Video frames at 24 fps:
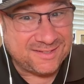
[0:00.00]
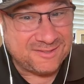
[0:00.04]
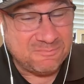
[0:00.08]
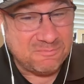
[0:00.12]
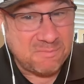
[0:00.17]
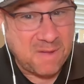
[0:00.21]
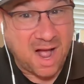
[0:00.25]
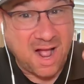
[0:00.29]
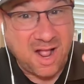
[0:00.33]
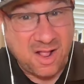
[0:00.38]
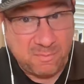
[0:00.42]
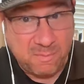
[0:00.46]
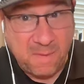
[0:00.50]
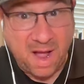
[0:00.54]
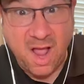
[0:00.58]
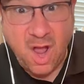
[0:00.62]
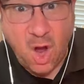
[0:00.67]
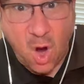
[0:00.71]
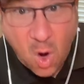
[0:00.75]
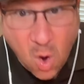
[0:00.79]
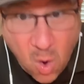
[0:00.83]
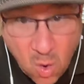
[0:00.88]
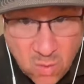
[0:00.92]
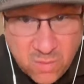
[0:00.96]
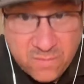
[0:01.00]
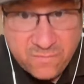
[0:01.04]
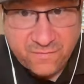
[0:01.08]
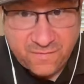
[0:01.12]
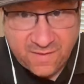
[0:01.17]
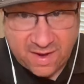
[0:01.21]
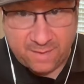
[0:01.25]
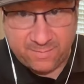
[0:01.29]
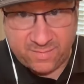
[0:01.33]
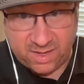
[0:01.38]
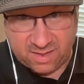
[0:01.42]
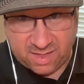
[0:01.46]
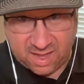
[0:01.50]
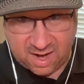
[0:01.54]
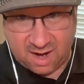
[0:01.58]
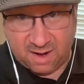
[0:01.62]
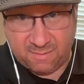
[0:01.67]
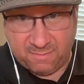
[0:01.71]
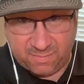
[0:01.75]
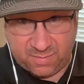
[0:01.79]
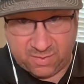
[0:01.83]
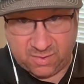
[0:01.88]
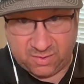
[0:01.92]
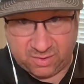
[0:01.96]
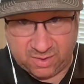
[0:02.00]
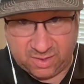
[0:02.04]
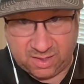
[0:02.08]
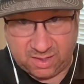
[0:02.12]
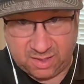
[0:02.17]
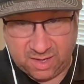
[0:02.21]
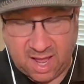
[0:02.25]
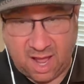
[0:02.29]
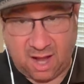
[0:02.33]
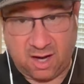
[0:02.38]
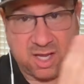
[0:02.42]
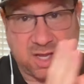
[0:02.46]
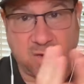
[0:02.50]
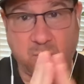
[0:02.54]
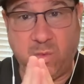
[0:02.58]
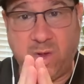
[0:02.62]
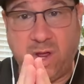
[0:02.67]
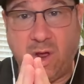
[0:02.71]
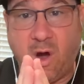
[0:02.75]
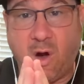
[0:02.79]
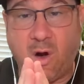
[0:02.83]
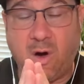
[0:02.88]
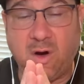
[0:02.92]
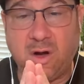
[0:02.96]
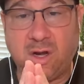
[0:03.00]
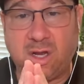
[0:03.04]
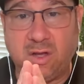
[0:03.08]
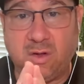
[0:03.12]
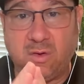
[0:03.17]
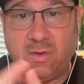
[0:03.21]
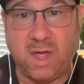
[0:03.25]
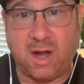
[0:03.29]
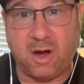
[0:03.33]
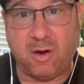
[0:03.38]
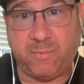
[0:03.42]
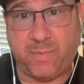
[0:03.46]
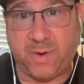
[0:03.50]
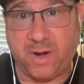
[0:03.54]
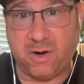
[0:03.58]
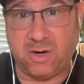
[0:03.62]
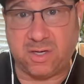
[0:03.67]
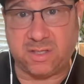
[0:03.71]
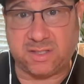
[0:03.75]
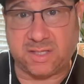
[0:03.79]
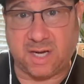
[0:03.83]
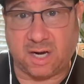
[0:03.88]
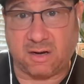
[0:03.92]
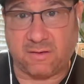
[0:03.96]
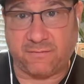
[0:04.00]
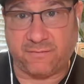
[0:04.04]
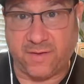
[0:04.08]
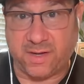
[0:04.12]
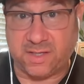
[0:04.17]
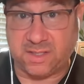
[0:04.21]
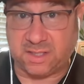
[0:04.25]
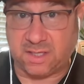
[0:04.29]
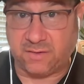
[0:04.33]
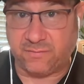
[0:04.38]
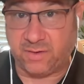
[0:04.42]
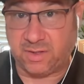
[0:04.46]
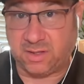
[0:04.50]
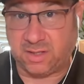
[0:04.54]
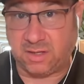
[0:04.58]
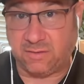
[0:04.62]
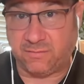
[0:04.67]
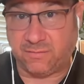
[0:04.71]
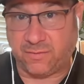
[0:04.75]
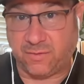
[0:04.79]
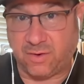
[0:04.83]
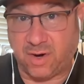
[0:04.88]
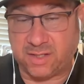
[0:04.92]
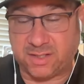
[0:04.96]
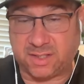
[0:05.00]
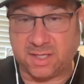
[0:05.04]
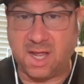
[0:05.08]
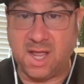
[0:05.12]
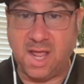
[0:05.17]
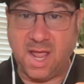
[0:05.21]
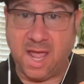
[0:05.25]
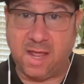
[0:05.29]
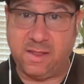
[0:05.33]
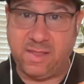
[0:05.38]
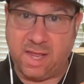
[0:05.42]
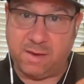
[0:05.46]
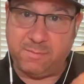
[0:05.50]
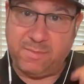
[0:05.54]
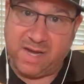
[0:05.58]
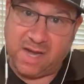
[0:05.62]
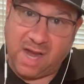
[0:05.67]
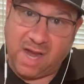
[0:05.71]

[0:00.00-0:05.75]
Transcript: My own family that I'm building. How can we argue that our parents sacrificed everything for us and then me